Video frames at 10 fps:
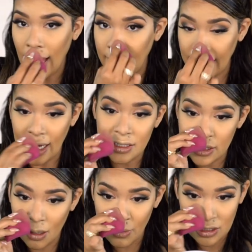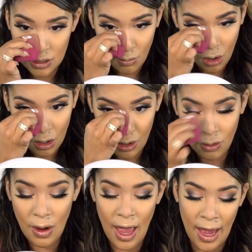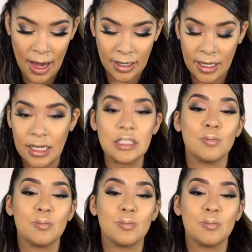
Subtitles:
a guest come in tomorrow and he's